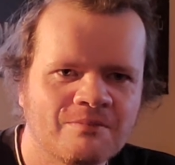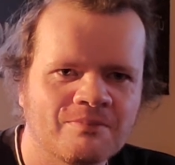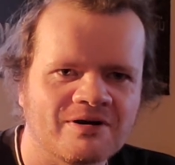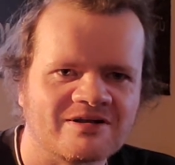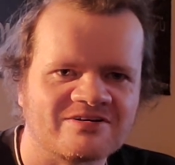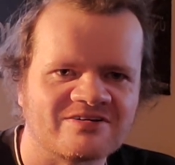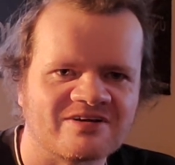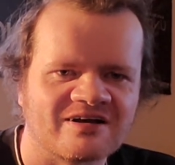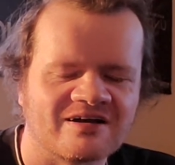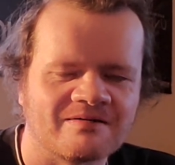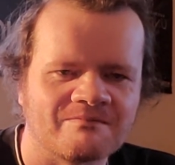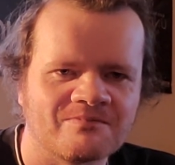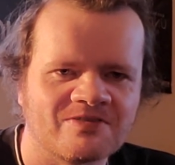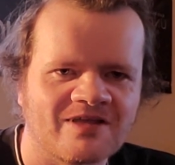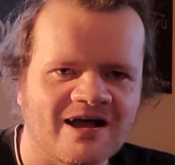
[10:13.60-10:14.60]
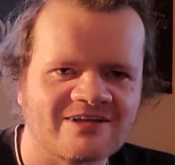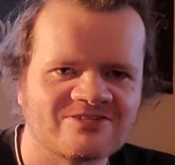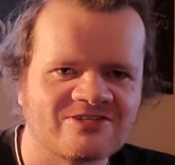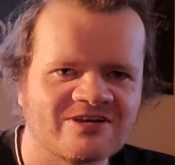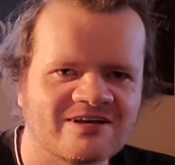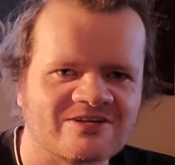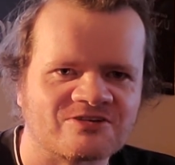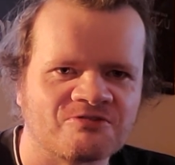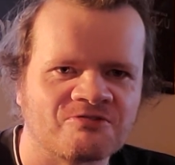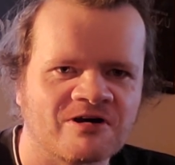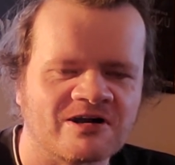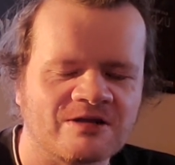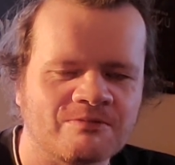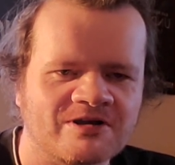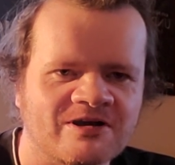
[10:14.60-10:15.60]
But I just think it's
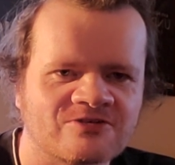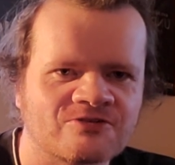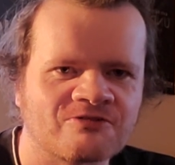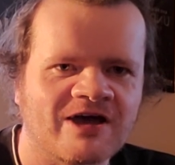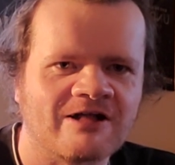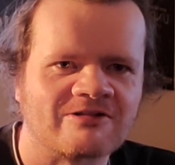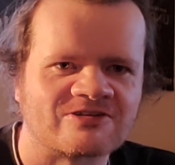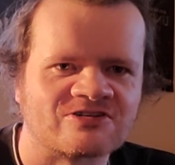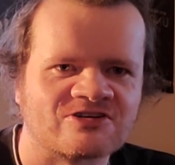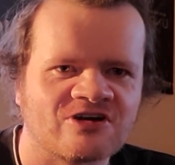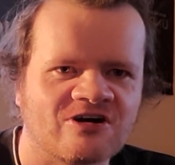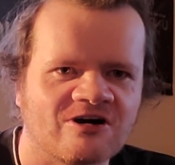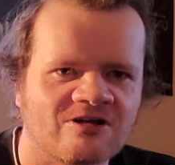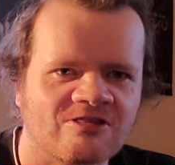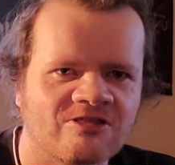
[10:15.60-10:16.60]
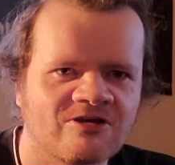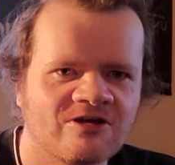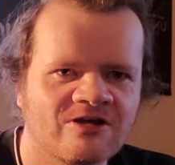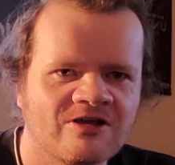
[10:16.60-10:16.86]
funny because of Alex Toth,